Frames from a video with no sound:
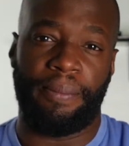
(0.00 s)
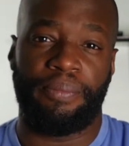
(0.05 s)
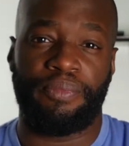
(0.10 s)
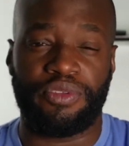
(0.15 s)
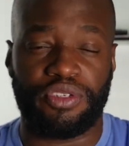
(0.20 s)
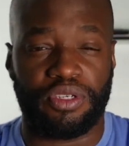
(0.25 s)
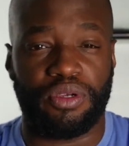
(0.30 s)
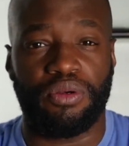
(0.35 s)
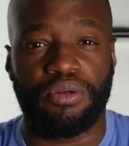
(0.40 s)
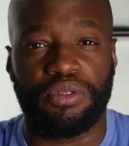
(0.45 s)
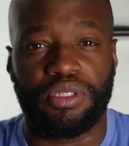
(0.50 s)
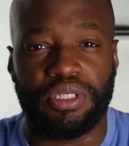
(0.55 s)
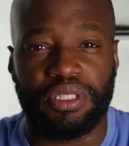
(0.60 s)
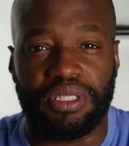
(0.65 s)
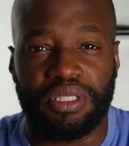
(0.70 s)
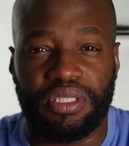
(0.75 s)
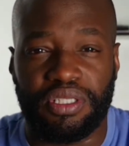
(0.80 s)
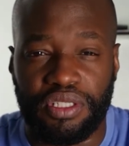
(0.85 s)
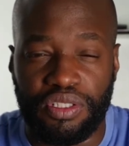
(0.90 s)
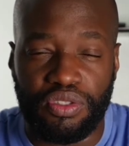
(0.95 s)
So
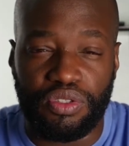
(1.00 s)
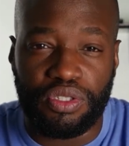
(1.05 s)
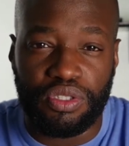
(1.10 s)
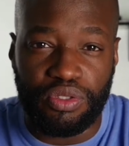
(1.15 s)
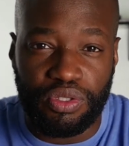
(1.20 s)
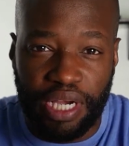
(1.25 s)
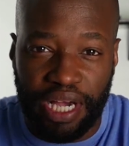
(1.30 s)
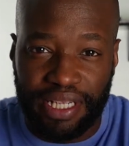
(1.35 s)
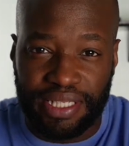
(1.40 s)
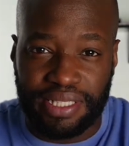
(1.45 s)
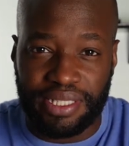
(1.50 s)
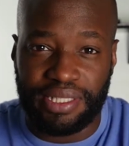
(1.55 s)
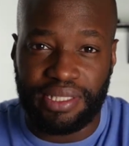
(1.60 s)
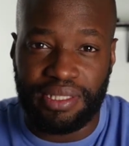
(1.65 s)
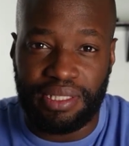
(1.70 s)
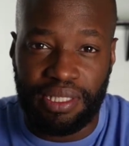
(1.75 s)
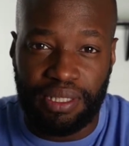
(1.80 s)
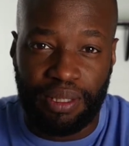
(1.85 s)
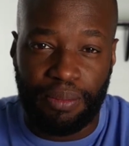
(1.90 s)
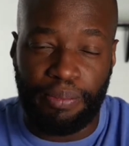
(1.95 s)
you guys can
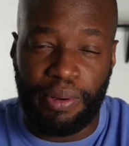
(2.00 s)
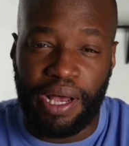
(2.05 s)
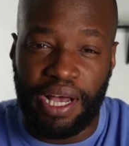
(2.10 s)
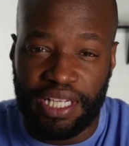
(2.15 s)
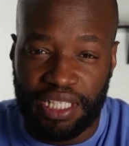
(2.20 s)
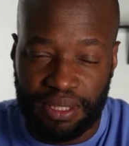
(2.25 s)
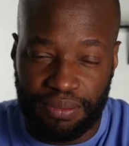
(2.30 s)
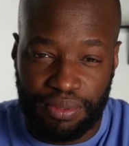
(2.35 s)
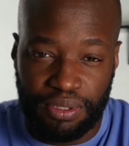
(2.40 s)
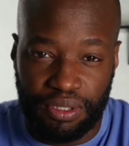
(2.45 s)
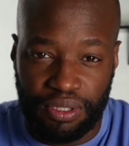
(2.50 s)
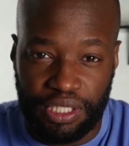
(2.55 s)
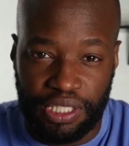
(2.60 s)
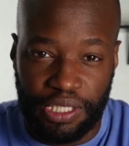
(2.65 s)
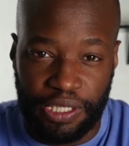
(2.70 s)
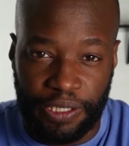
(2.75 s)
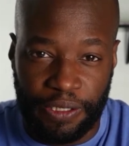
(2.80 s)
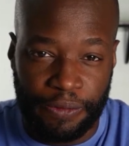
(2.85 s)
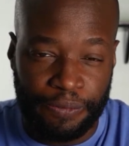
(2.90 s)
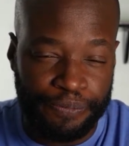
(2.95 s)
see the possibility
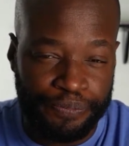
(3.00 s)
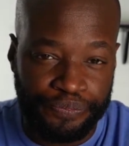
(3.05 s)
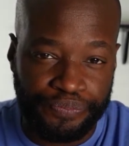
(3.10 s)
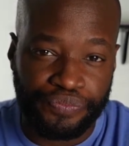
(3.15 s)
here.